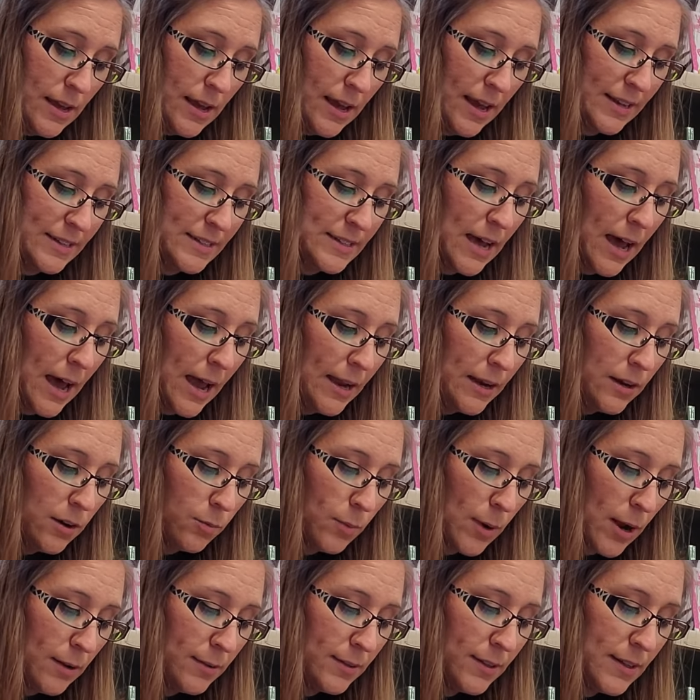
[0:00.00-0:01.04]
And tied
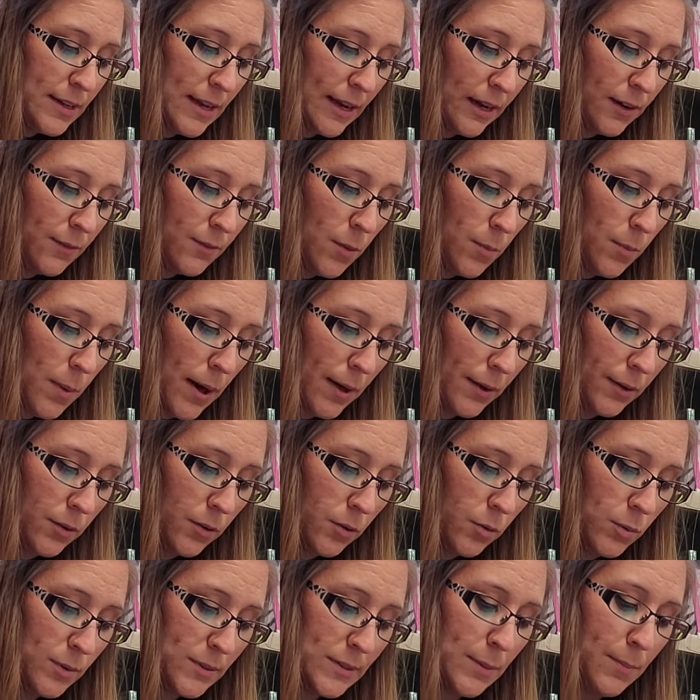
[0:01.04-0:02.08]
around the neck of the
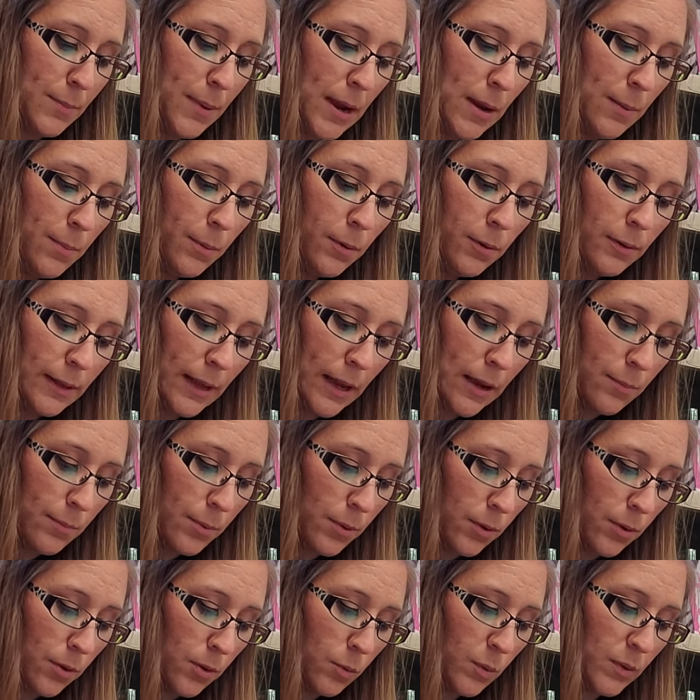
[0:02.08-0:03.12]
bottle was a paper
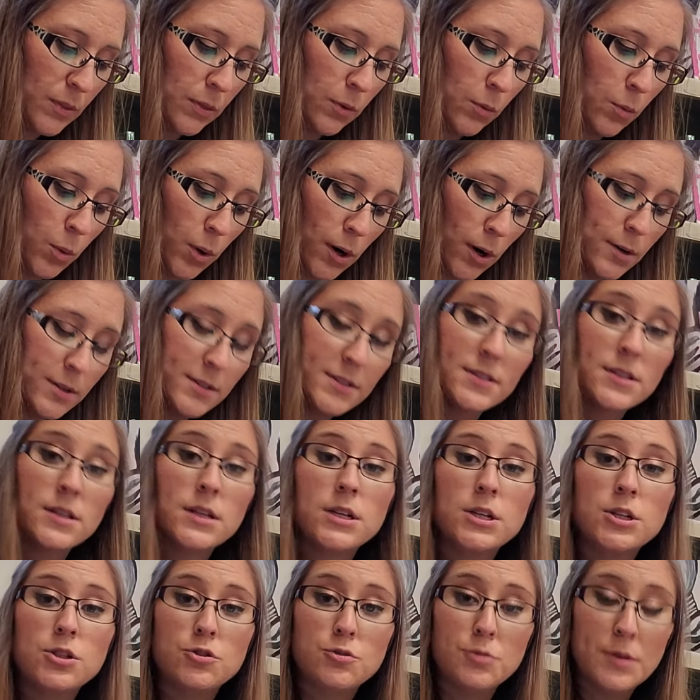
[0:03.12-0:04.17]
label with the words
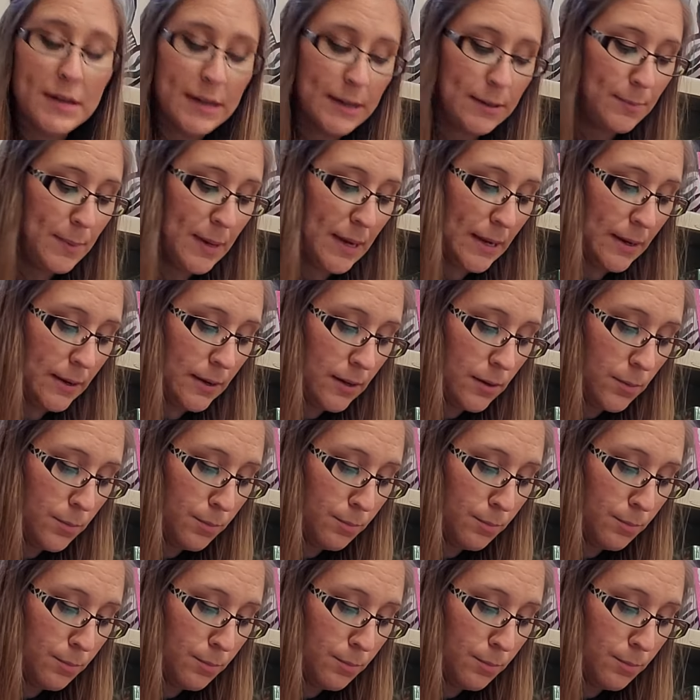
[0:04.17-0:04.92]
Drink Me,